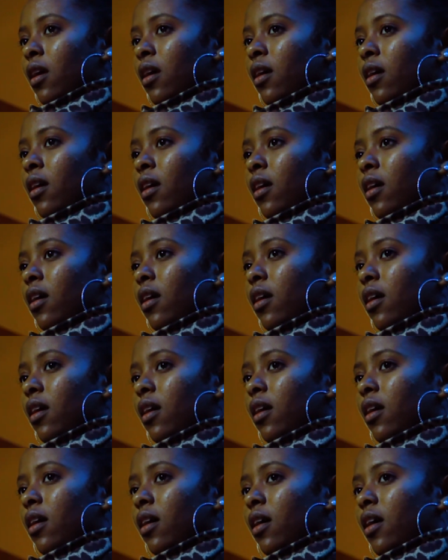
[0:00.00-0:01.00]

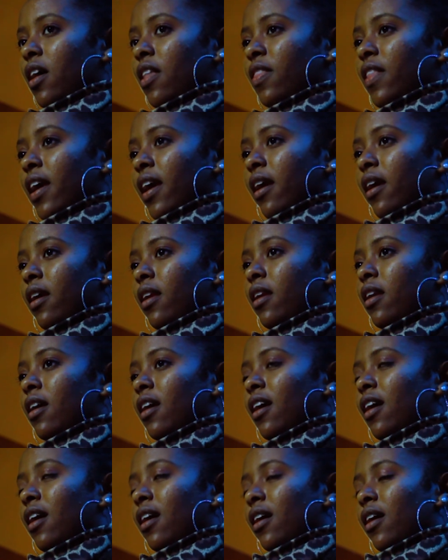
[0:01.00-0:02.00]
And
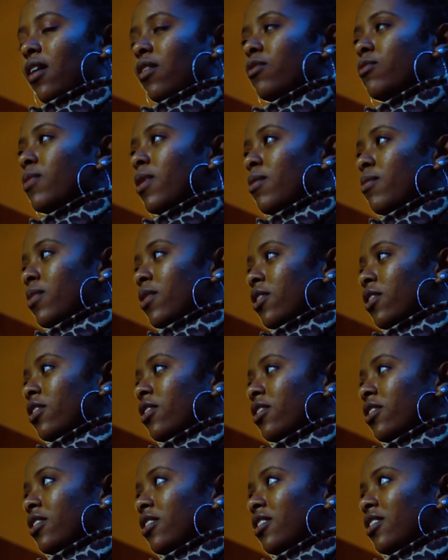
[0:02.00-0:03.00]
then I
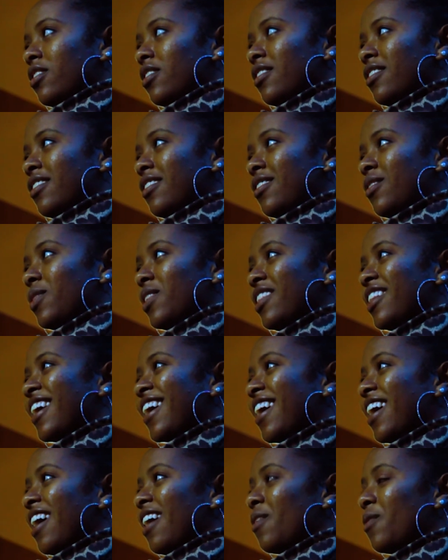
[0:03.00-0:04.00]
remember when the
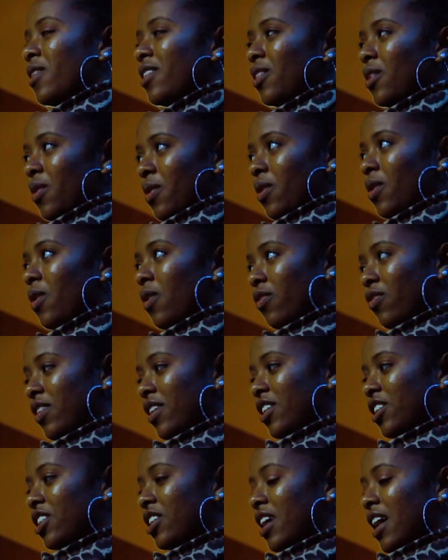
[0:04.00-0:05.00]

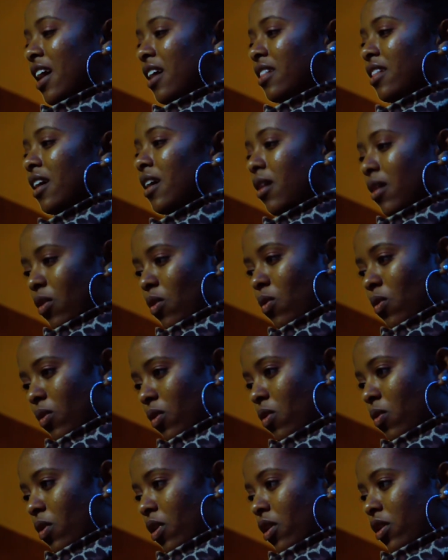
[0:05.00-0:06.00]
orphanage got, the
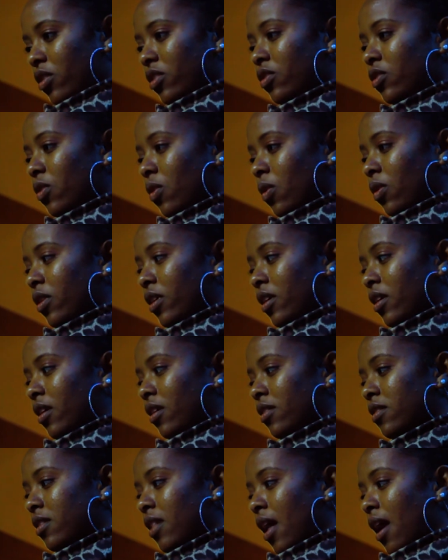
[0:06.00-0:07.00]
owner told
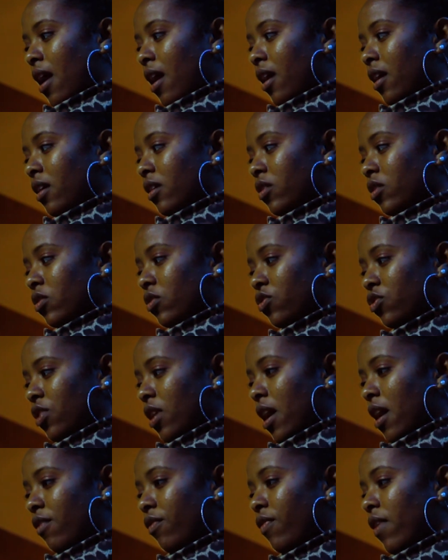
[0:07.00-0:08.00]
us, like, she
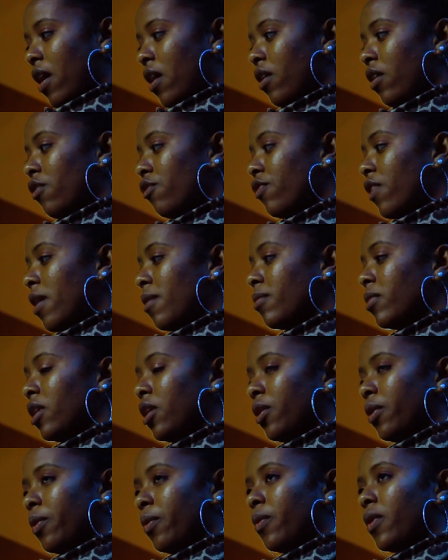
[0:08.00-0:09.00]
have found a
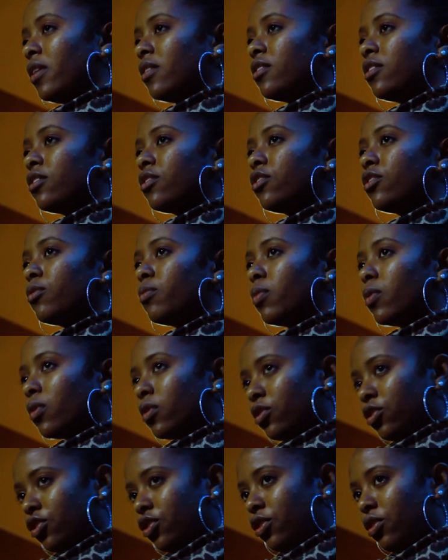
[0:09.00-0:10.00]
family who wants to
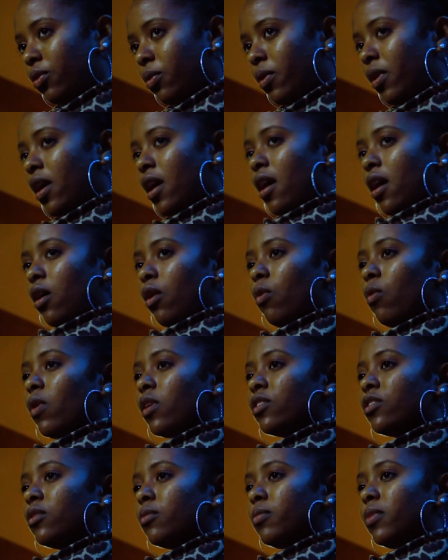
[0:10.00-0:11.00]
support you, who
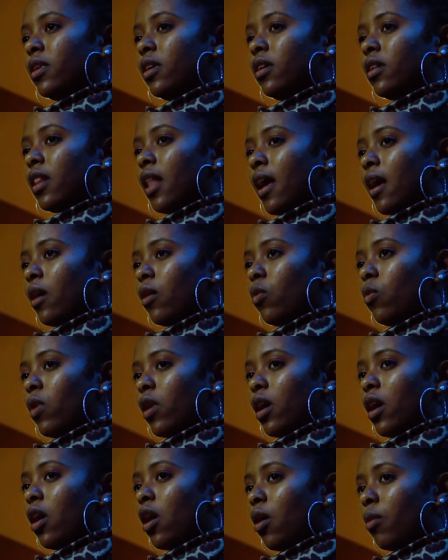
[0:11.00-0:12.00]
wants to be, like, who
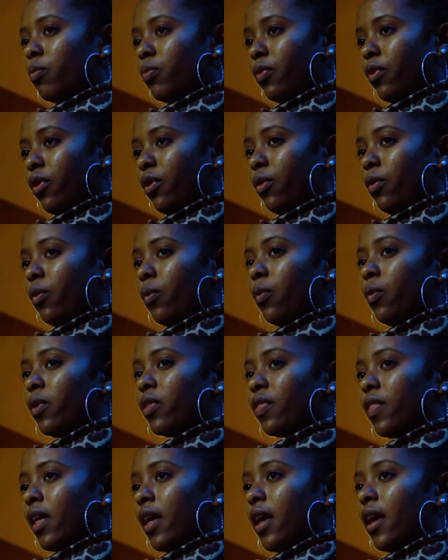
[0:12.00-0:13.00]
want to help you
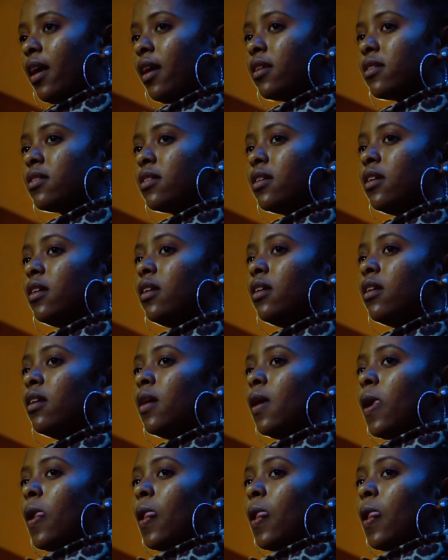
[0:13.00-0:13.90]
with things, and